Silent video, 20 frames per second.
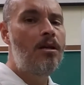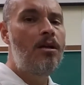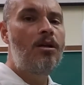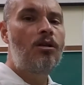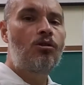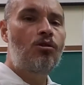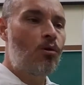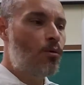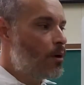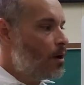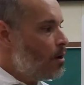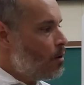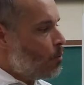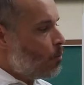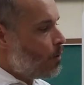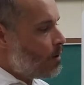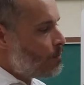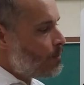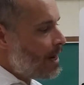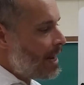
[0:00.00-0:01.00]
So
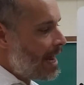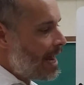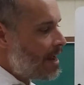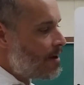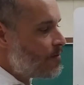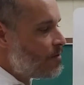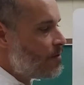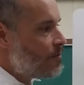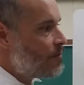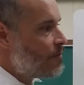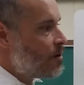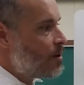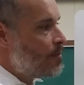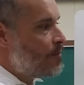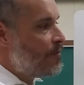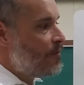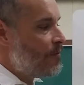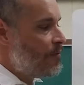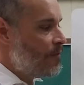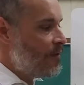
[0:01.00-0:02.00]
when we have the verb
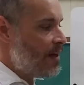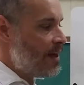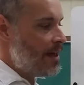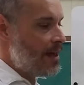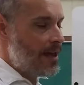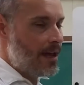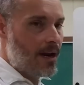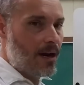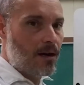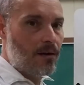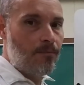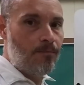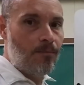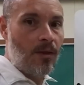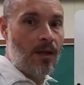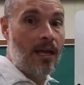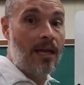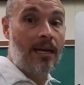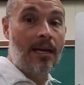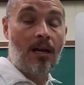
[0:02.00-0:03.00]
faire,
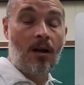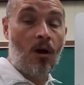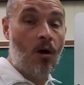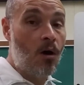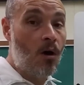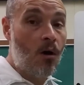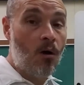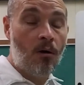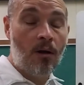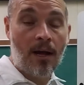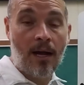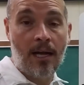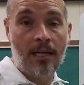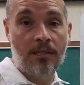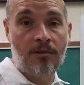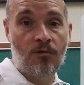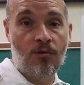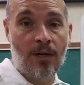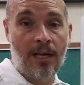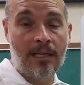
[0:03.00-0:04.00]
and in all kinds of
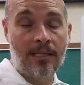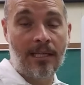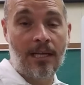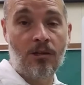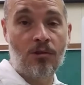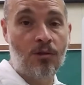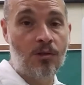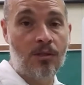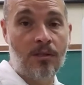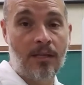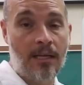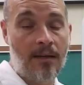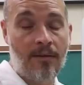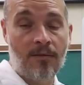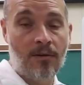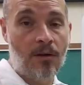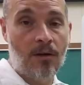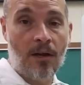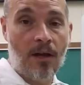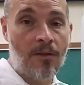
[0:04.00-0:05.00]
translations, even
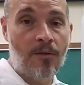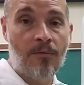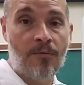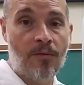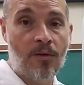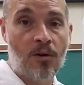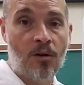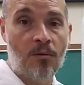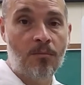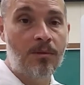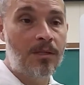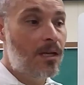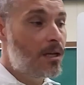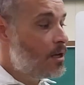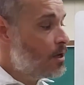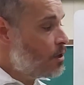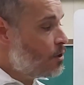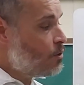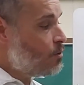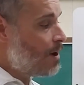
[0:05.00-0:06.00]
on other verbs,
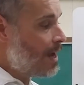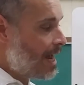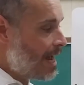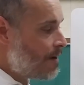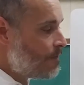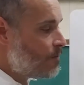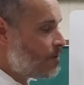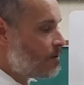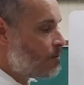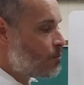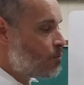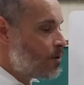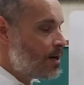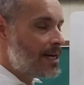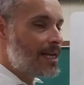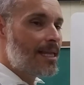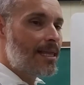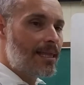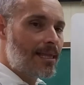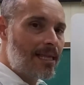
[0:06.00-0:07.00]
you have to really
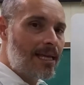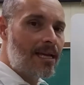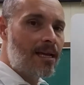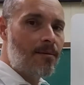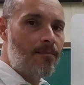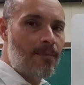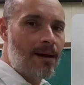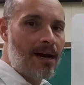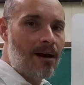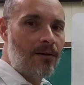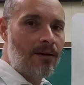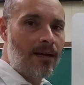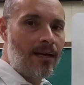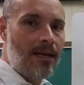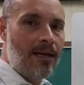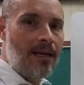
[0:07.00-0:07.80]
think about,